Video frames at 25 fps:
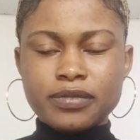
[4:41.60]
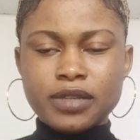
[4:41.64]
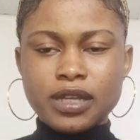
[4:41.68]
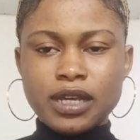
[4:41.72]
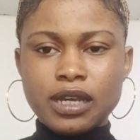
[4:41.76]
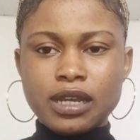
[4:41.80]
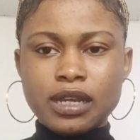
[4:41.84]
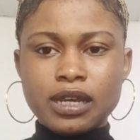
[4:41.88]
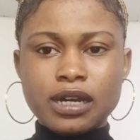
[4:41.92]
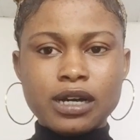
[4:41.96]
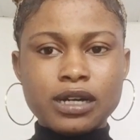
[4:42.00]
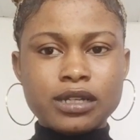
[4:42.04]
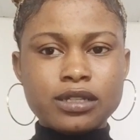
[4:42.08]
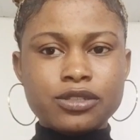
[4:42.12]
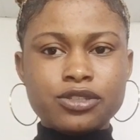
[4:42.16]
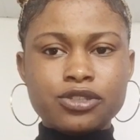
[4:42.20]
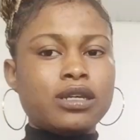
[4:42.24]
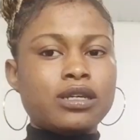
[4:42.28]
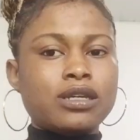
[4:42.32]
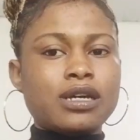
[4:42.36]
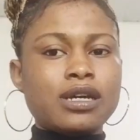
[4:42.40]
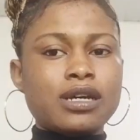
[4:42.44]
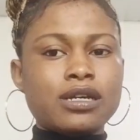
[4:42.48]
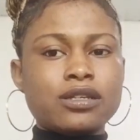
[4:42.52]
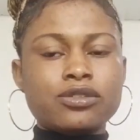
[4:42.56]

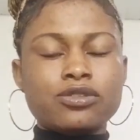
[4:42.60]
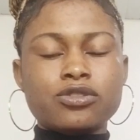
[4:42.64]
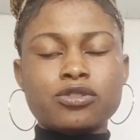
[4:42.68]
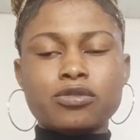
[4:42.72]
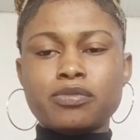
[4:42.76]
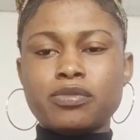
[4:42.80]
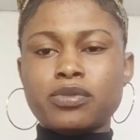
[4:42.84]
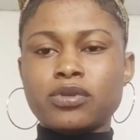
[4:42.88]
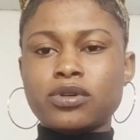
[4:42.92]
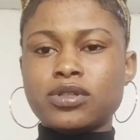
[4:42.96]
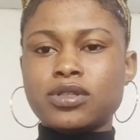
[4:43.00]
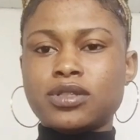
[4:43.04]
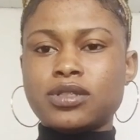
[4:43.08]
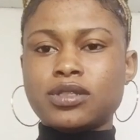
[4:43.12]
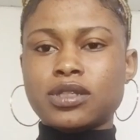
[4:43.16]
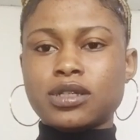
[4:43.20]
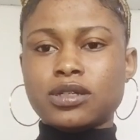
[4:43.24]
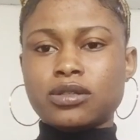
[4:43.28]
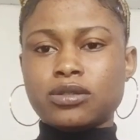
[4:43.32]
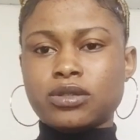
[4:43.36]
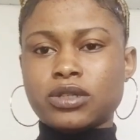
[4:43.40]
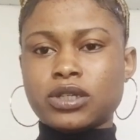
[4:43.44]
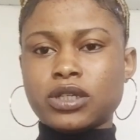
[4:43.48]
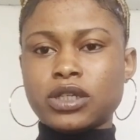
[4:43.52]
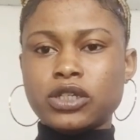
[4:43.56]
enhance your blood
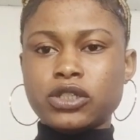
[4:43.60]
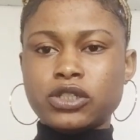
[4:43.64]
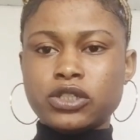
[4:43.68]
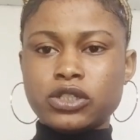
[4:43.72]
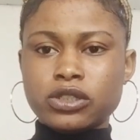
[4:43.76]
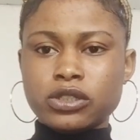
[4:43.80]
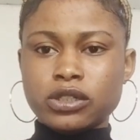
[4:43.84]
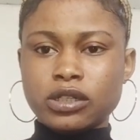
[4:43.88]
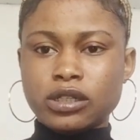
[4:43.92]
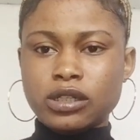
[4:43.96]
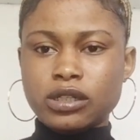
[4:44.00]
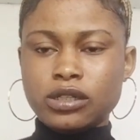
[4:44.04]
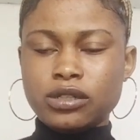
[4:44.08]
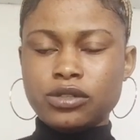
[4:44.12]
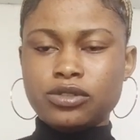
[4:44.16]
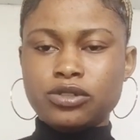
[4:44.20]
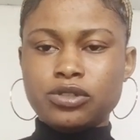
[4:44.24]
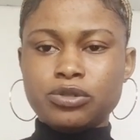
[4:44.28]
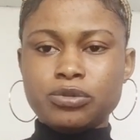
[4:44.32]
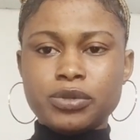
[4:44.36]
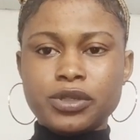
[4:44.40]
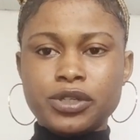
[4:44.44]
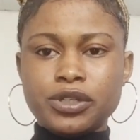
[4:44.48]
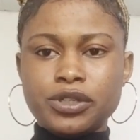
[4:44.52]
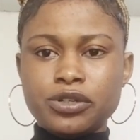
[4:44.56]
circulation
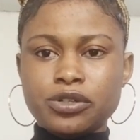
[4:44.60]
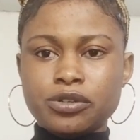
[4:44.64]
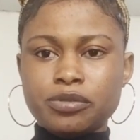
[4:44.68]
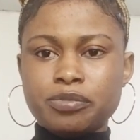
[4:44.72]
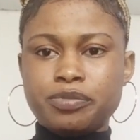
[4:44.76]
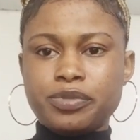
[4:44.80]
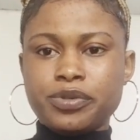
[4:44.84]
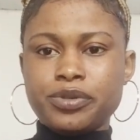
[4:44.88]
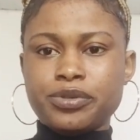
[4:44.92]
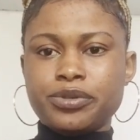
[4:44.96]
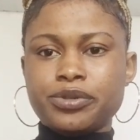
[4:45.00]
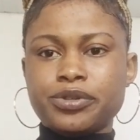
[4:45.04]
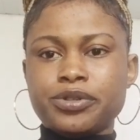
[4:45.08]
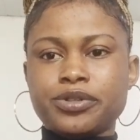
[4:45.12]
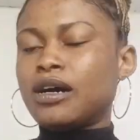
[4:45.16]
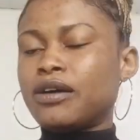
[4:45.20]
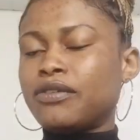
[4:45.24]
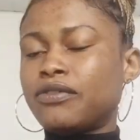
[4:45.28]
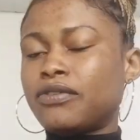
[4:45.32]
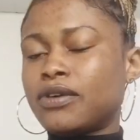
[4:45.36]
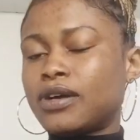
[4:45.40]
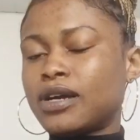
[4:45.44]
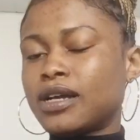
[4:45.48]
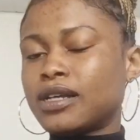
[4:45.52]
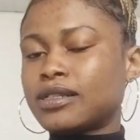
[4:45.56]
during your period.
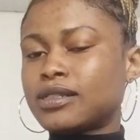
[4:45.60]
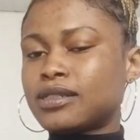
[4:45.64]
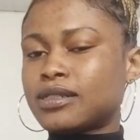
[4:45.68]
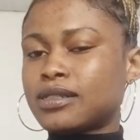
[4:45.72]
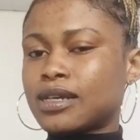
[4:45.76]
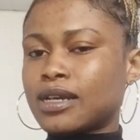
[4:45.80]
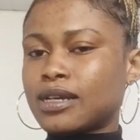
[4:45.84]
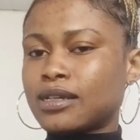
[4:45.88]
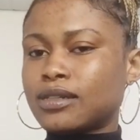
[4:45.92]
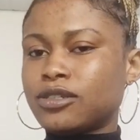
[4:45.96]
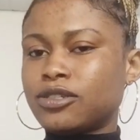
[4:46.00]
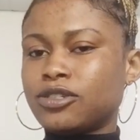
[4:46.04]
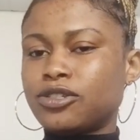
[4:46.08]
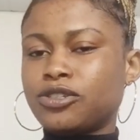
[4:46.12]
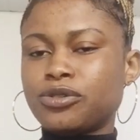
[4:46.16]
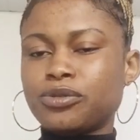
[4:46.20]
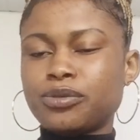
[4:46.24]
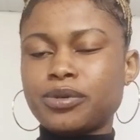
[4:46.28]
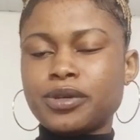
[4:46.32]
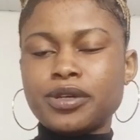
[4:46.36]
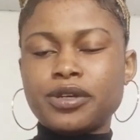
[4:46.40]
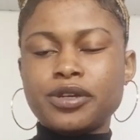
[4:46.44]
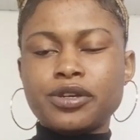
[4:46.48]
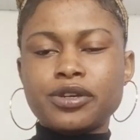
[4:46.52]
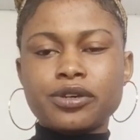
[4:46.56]
Avoid sex
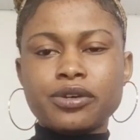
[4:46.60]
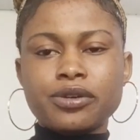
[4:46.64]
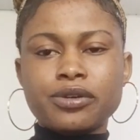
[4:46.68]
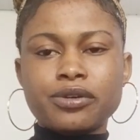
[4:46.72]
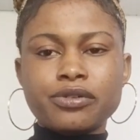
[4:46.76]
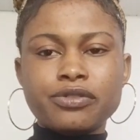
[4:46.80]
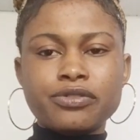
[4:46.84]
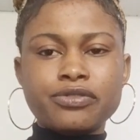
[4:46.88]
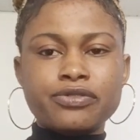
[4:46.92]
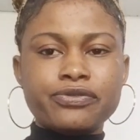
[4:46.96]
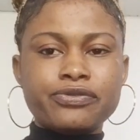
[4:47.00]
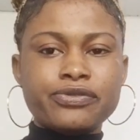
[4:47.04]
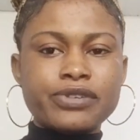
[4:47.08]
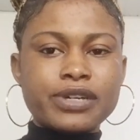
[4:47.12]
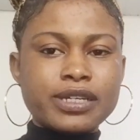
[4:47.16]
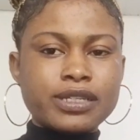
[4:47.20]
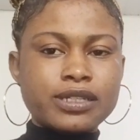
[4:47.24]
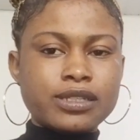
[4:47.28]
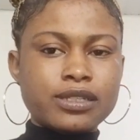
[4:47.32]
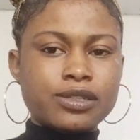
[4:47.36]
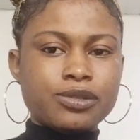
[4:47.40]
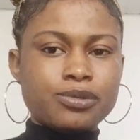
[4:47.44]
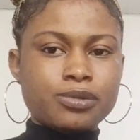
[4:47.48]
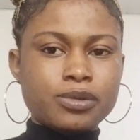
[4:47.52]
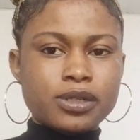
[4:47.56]
during your
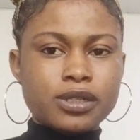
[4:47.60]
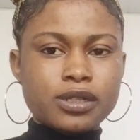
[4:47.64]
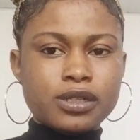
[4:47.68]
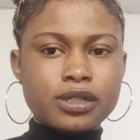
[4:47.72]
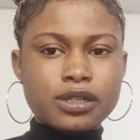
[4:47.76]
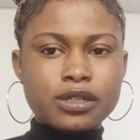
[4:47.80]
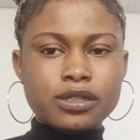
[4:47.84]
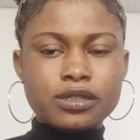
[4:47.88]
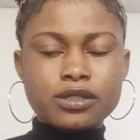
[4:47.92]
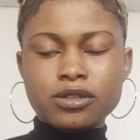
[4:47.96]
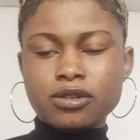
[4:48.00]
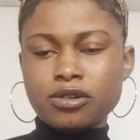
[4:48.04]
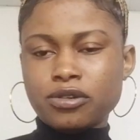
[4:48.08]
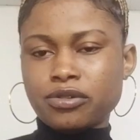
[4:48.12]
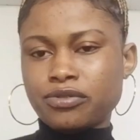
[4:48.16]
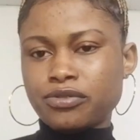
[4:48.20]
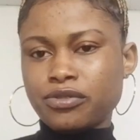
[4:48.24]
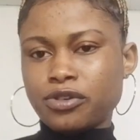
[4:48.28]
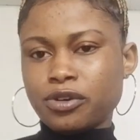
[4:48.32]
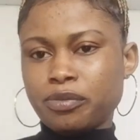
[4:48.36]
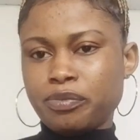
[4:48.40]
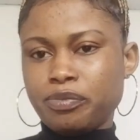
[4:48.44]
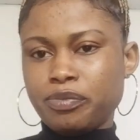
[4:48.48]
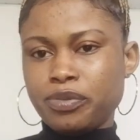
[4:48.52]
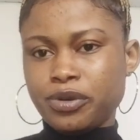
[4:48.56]
first 3 days
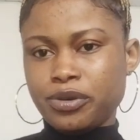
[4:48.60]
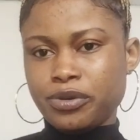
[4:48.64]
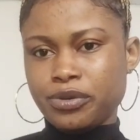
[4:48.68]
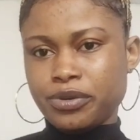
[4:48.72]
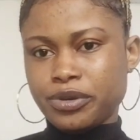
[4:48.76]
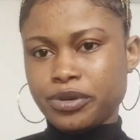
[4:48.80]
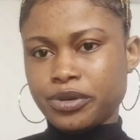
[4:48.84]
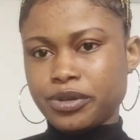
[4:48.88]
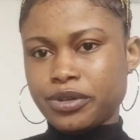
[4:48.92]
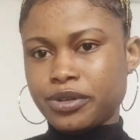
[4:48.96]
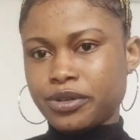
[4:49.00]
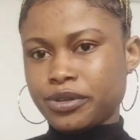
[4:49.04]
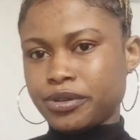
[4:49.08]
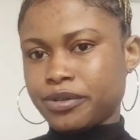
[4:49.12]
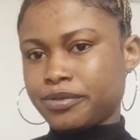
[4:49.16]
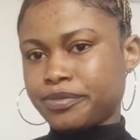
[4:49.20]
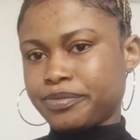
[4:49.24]
of your period.